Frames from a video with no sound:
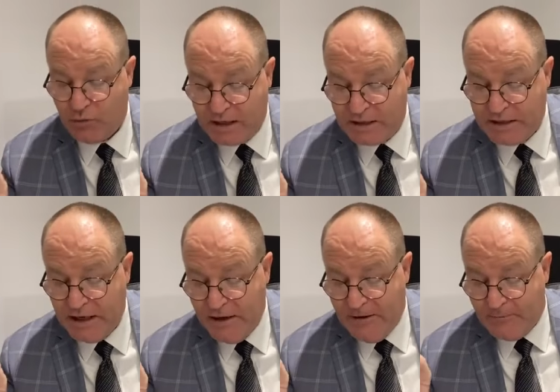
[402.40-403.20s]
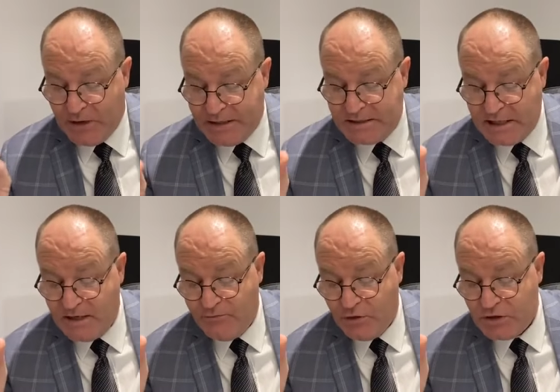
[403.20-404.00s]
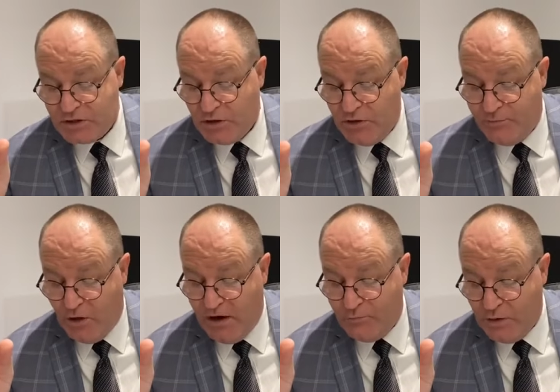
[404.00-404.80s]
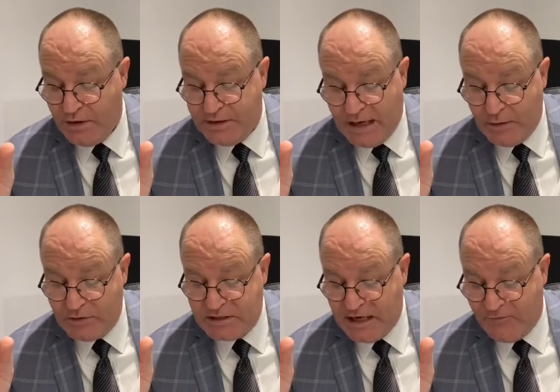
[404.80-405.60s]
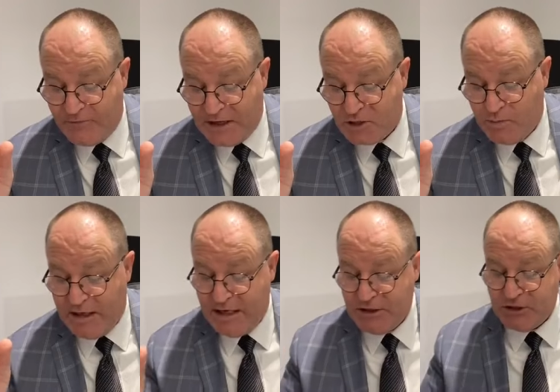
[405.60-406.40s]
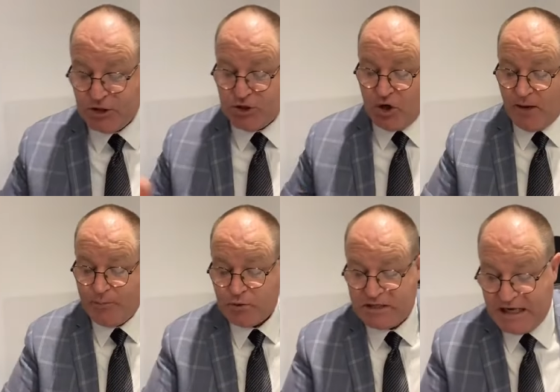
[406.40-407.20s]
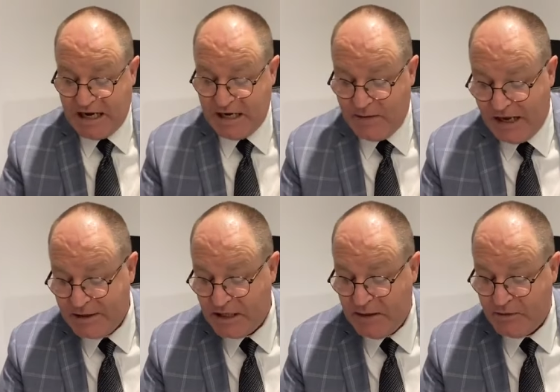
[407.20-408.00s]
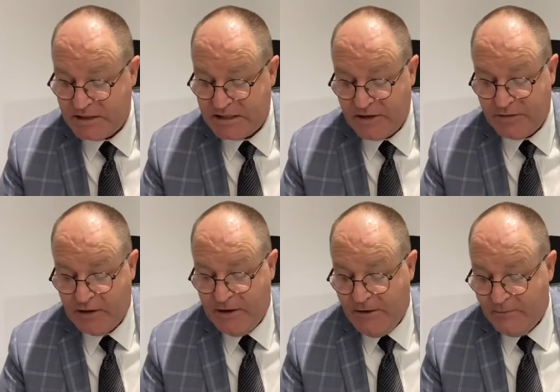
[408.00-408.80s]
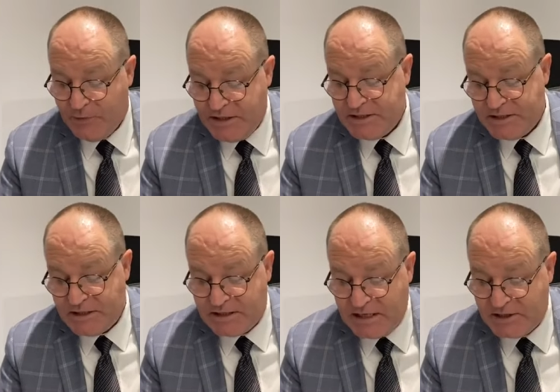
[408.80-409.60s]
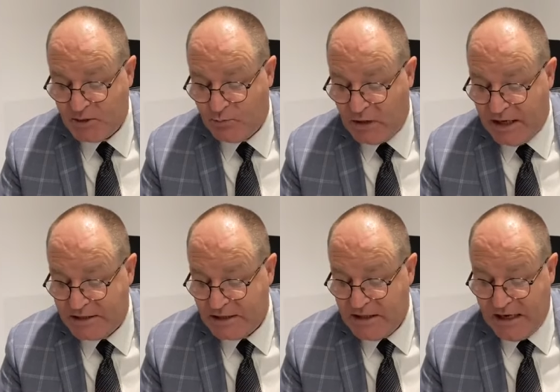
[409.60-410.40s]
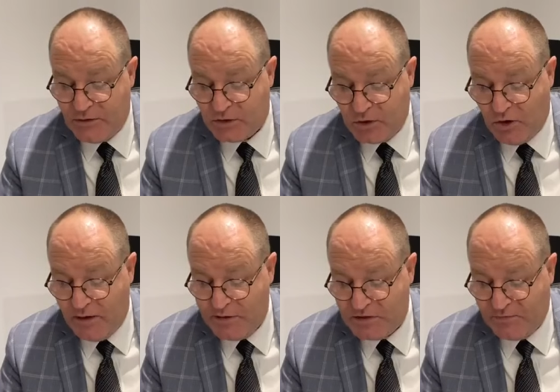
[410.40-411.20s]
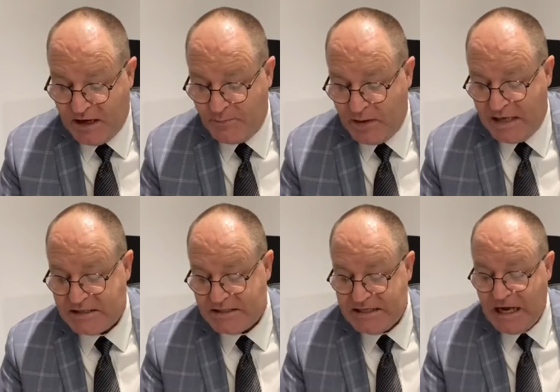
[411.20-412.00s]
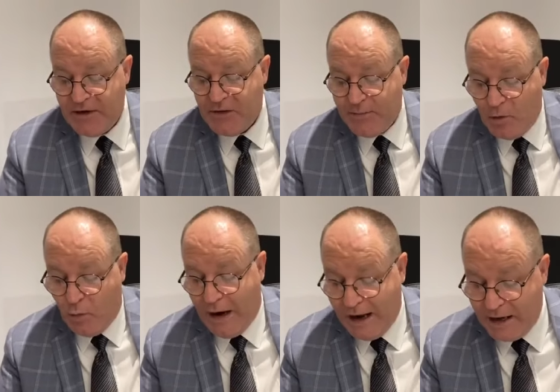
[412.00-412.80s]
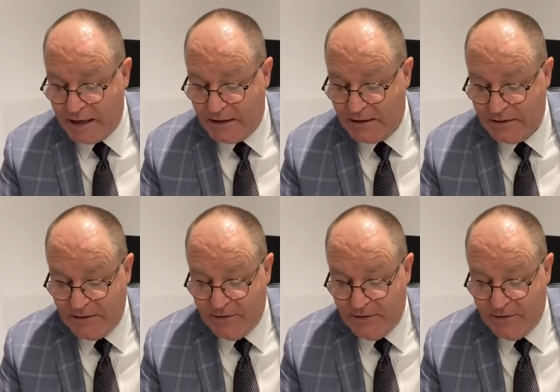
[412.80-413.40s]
correctly. They said in verse 35, when the day was now far spent, his disciples came unto him and said, This is a desert place, and now the time is far past. Send them away,